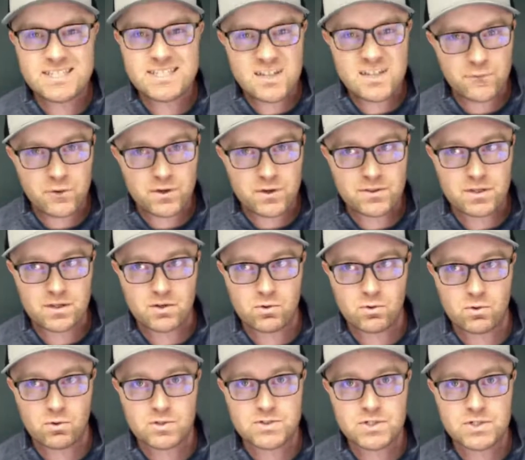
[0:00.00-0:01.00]
different than
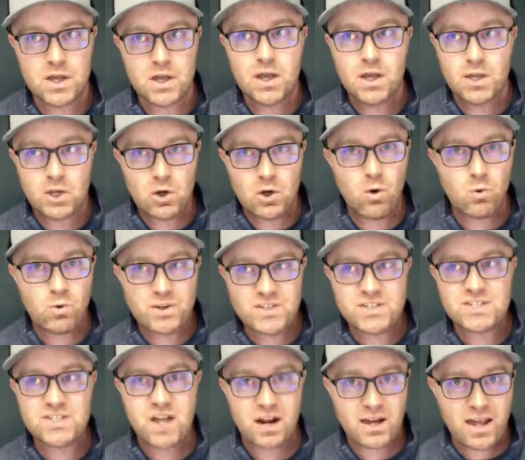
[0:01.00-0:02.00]
yours. You know what we
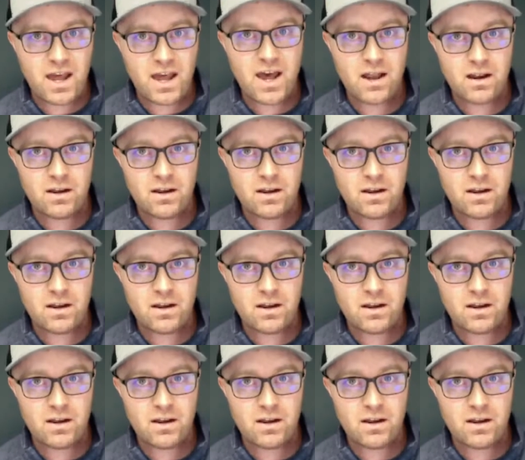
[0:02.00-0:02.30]
suck at?